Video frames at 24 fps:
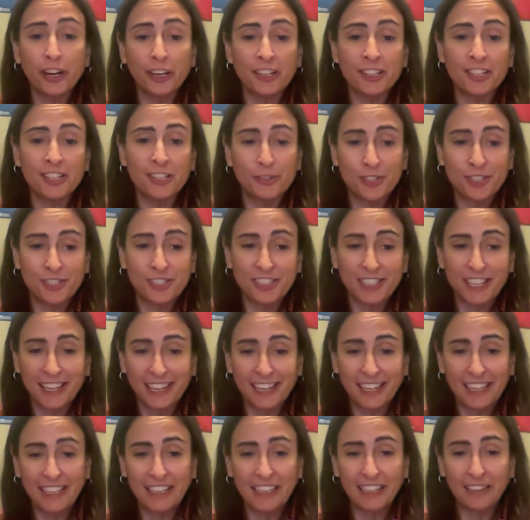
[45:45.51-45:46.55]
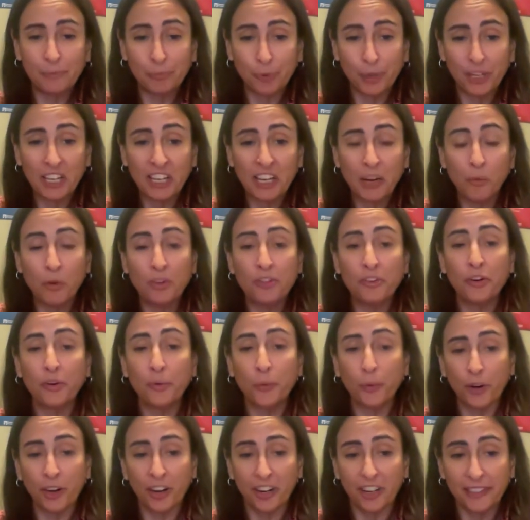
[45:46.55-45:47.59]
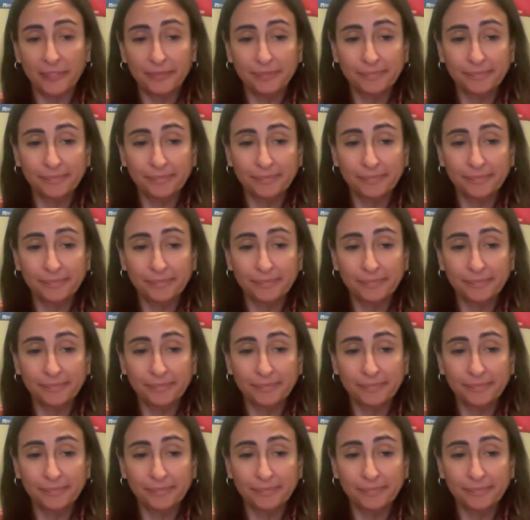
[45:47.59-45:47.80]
She was just kind of bringing it with her to work.